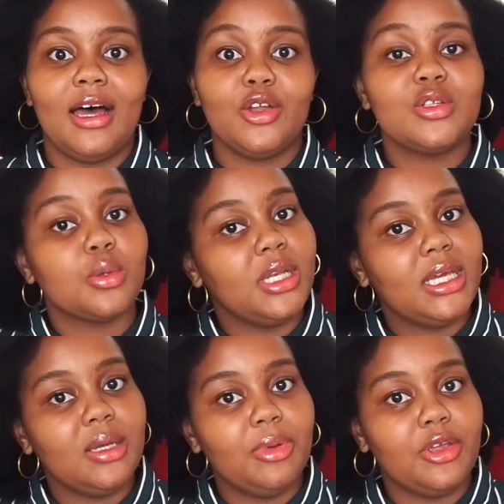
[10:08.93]
not only
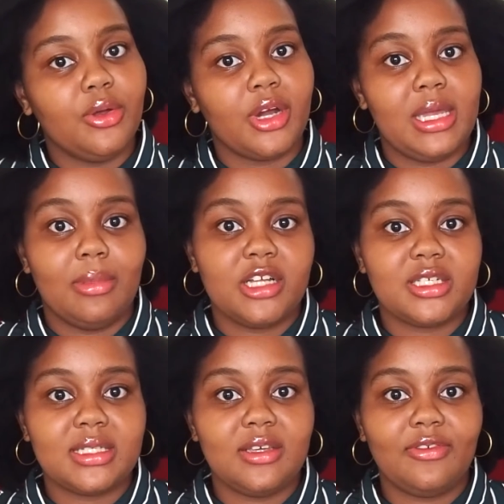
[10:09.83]
keeping your
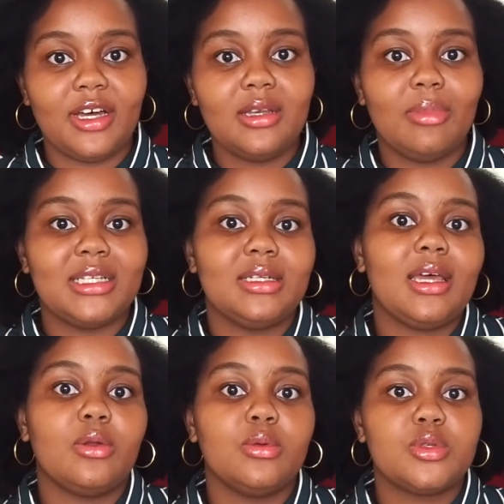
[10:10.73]
emergency fund, but it
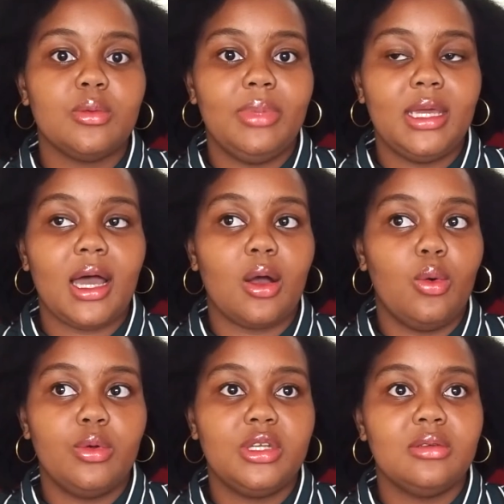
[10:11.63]
can also be a
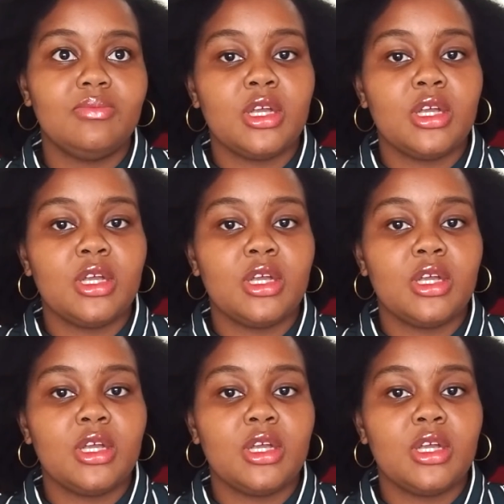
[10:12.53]
good